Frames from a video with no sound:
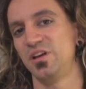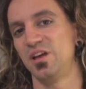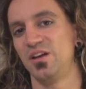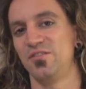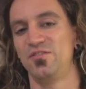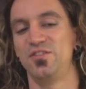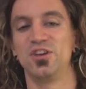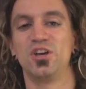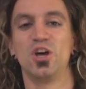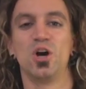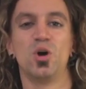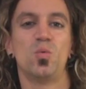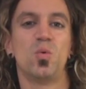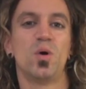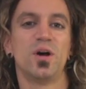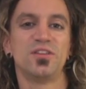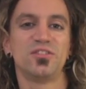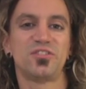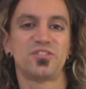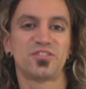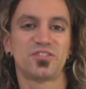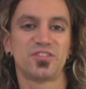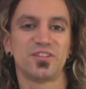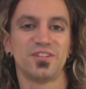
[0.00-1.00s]
If you go
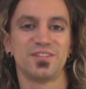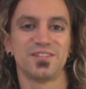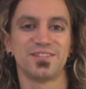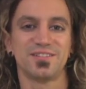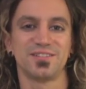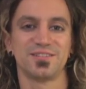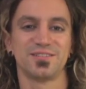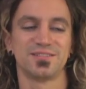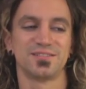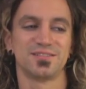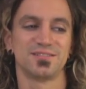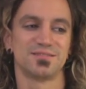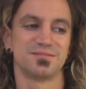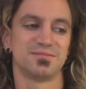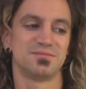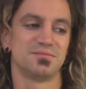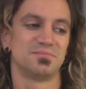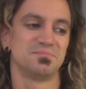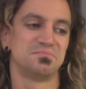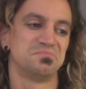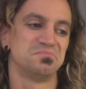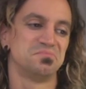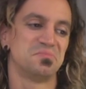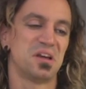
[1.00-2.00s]
once,
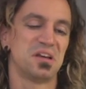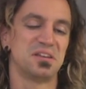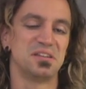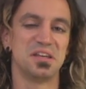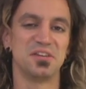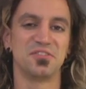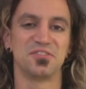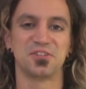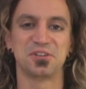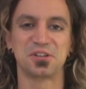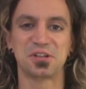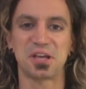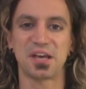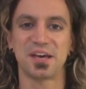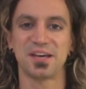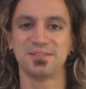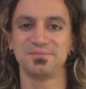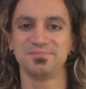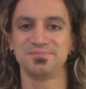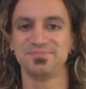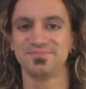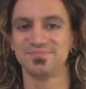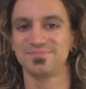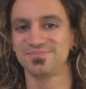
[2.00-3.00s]
and never
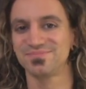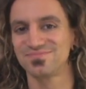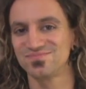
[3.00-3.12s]
again,